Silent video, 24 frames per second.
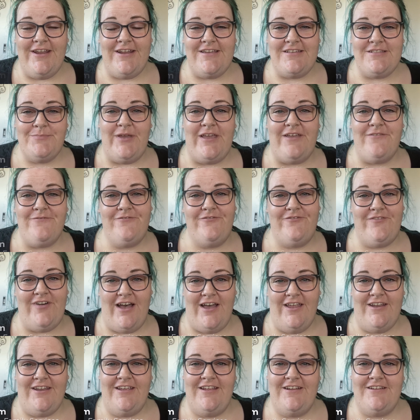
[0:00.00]
has been
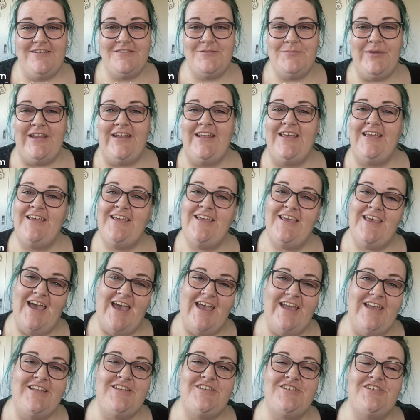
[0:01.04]
fun, it has been
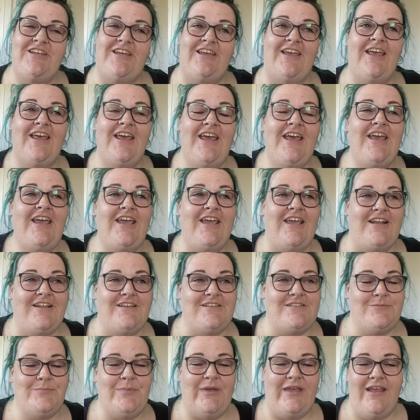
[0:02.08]
engaging, it
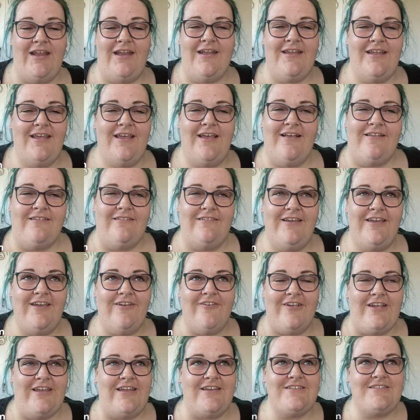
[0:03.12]
has been
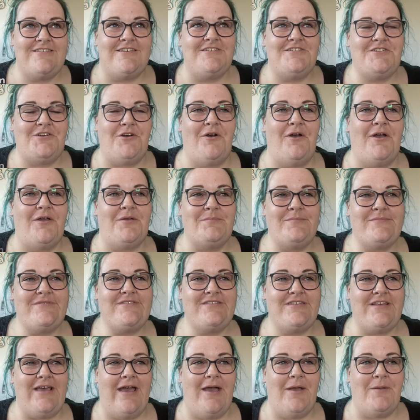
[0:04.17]
hilarious at times.
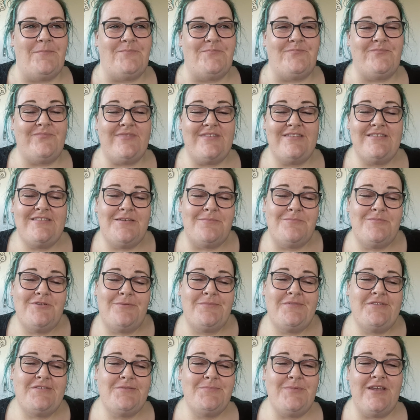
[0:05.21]

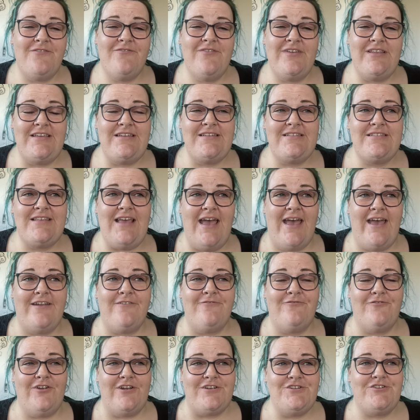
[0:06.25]
Sometimes it's been really sad
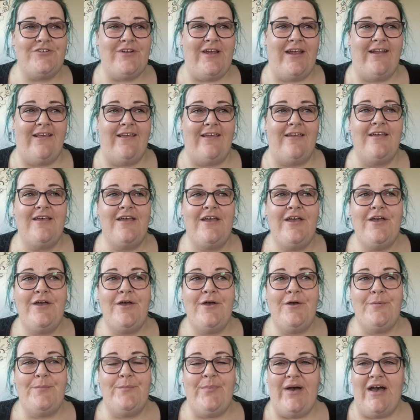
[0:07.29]
and frustrating,
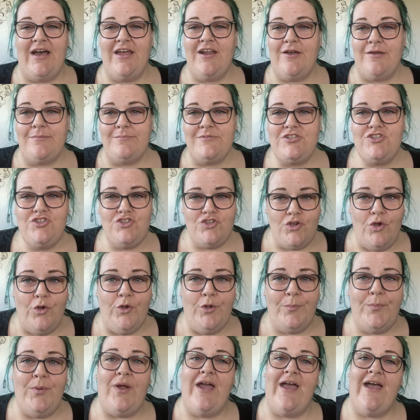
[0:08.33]
but I'm
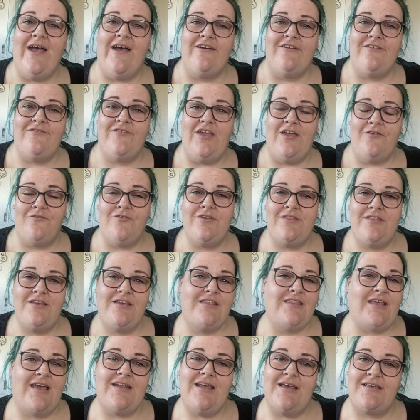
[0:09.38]
so proud of everything
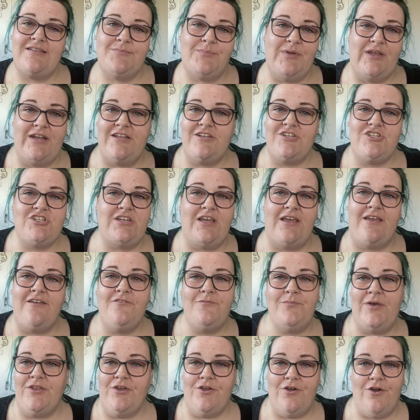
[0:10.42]
that has been
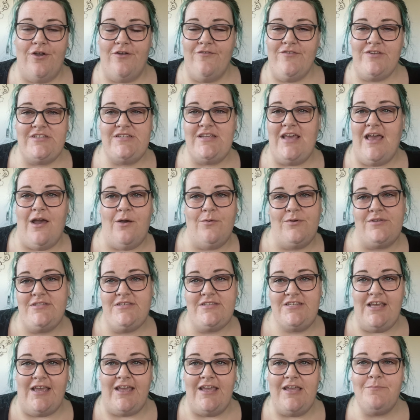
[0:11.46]
achieved by the COVID Towers
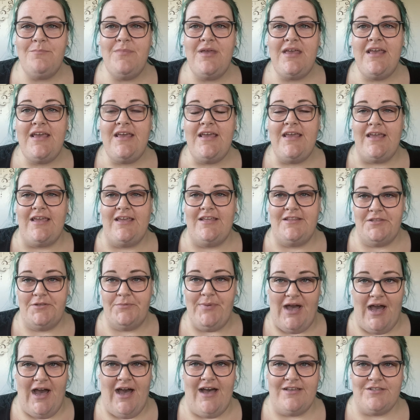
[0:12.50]
team in the
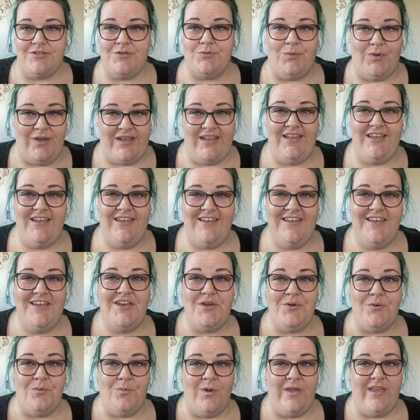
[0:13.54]
past week.
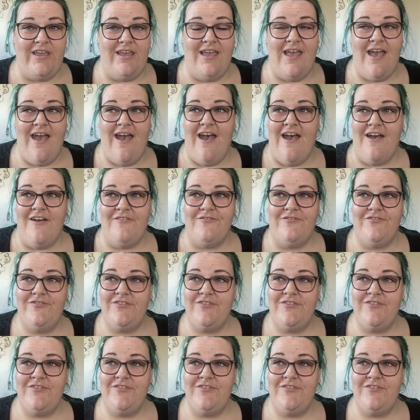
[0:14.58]
We have